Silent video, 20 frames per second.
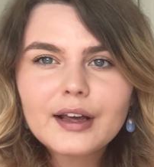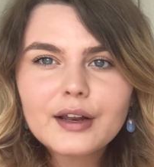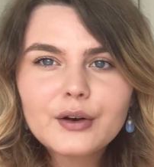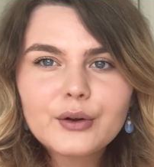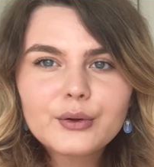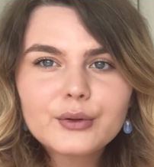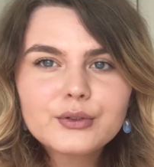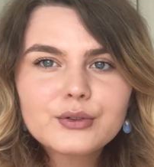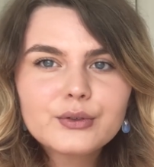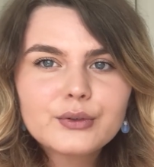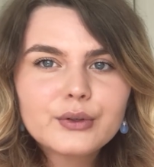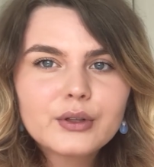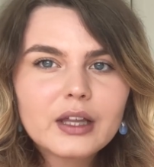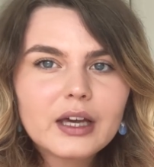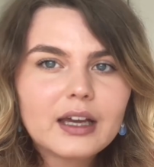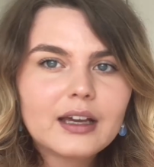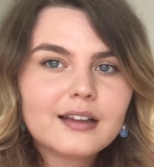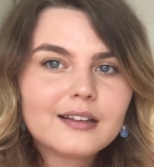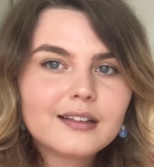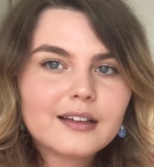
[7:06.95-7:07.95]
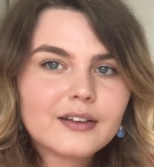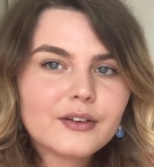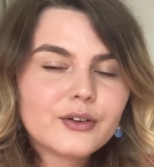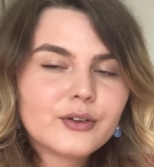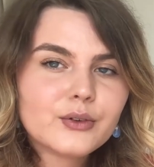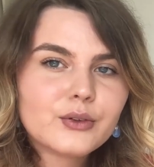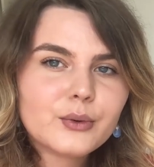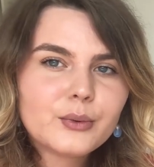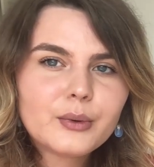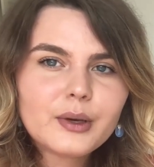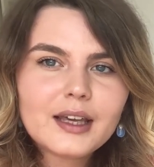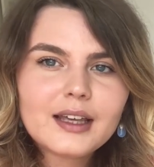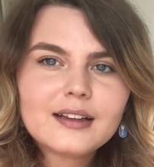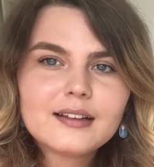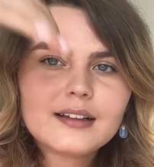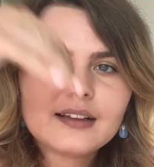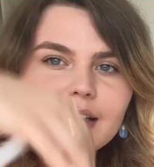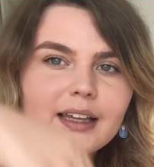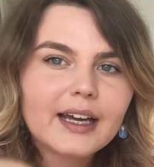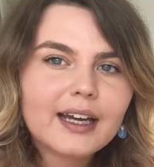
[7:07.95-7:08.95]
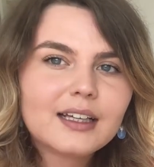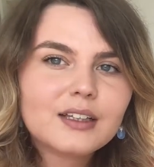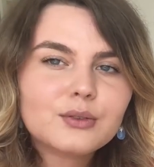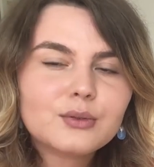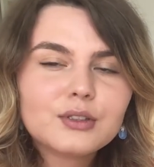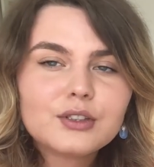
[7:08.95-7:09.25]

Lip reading: and also like the way the light